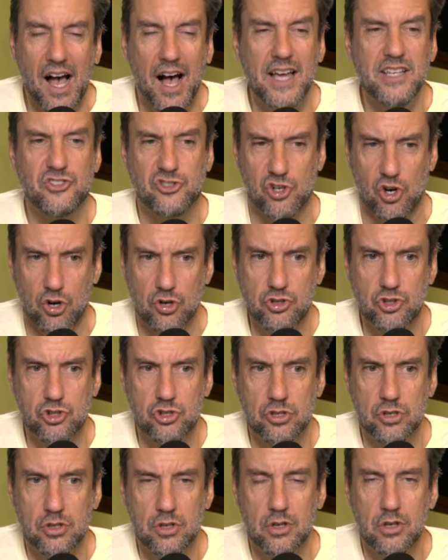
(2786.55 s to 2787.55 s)

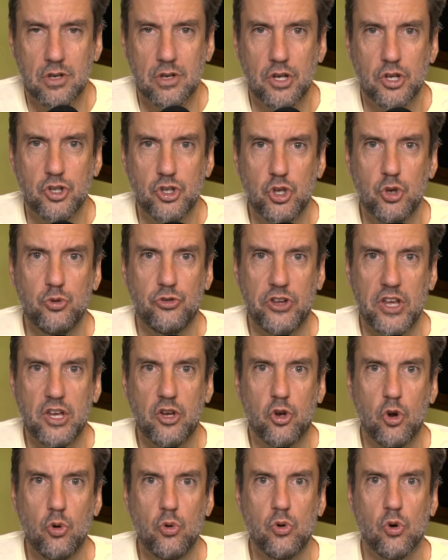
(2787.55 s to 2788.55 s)
search using
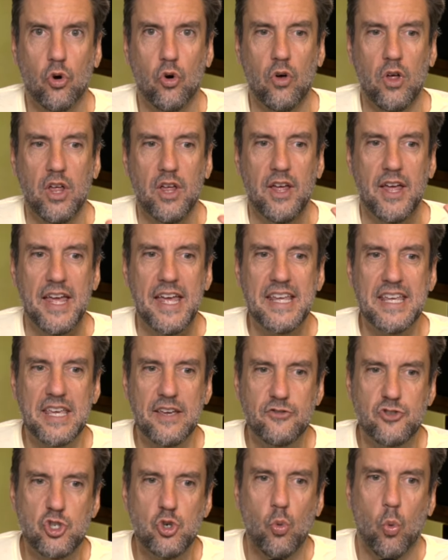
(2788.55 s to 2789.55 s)
Google, it
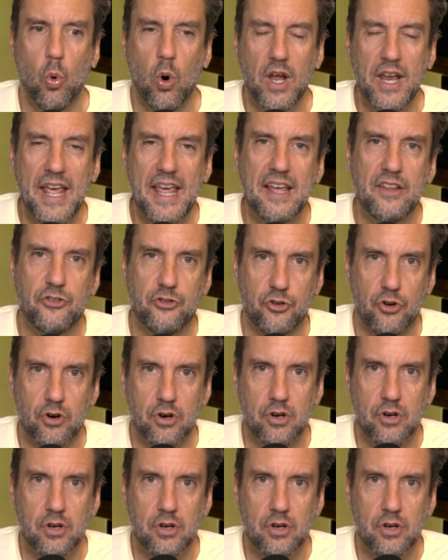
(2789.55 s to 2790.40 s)
gives you one answer.